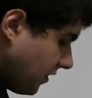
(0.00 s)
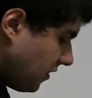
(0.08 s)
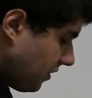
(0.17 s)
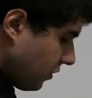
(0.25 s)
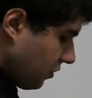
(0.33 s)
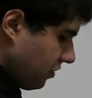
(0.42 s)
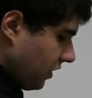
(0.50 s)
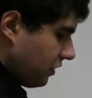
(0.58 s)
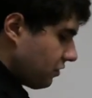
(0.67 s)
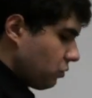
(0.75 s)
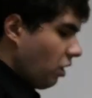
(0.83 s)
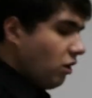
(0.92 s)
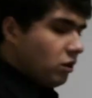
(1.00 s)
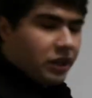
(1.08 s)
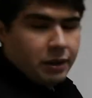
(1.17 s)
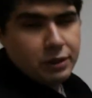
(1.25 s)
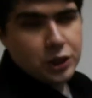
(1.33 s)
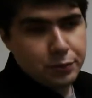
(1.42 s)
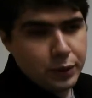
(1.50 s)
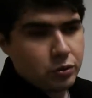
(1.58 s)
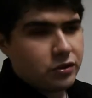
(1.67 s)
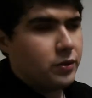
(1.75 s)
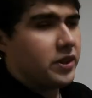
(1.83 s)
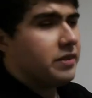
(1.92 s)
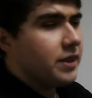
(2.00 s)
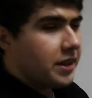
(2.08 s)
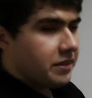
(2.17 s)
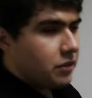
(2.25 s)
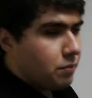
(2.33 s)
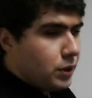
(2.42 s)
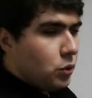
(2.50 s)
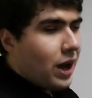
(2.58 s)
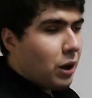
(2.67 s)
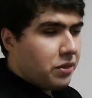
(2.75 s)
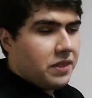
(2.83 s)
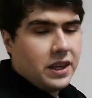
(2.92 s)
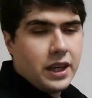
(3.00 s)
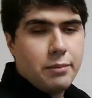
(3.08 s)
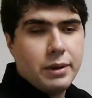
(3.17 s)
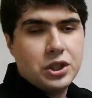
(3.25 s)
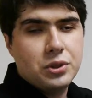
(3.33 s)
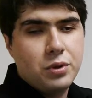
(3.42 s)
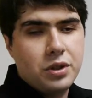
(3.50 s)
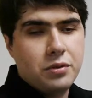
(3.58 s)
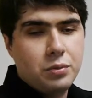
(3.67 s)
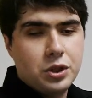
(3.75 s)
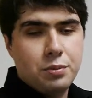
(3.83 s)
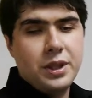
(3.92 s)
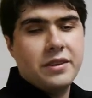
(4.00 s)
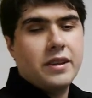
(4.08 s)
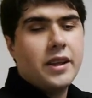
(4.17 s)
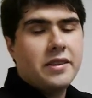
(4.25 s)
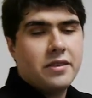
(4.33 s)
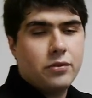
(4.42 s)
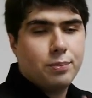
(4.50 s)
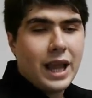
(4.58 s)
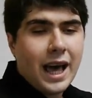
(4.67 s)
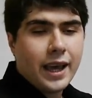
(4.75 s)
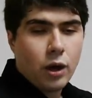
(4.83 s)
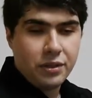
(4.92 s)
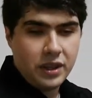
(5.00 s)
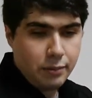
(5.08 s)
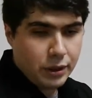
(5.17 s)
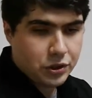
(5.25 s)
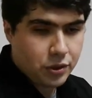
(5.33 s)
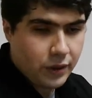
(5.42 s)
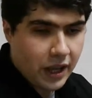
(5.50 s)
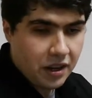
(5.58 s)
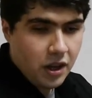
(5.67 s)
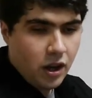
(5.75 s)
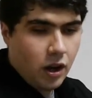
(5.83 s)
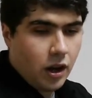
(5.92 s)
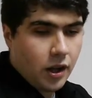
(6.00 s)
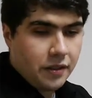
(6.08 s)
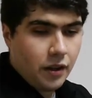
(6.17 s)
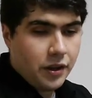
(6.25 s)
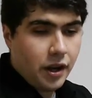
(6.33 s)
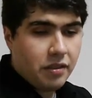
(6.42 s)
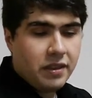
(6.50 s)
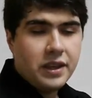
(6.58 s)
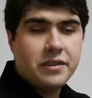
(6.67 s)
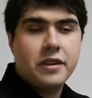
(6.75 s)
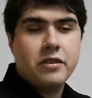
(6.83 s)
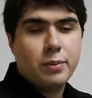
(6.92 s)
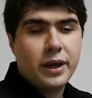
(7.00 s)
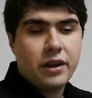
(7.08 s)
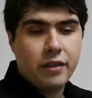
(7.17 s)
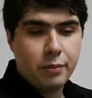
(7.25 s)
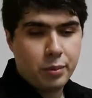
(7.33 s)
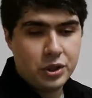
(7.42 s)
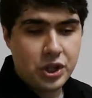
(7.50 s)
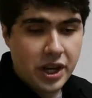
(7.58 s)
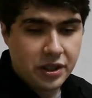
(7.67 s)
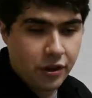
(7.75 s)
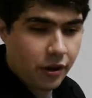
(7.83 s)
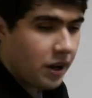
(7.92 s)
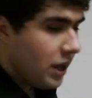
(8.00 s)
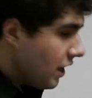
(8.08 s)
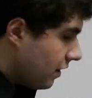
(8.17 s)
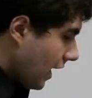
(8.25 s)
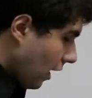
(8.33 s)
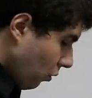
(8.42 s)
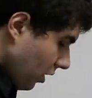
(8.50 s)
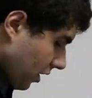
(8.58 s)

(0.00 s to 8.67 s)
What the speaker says: is interesting. So toggle image mute. So this lets us mute out the image, which means it lets us black out the image so that nothing is displayed on the projector. Now,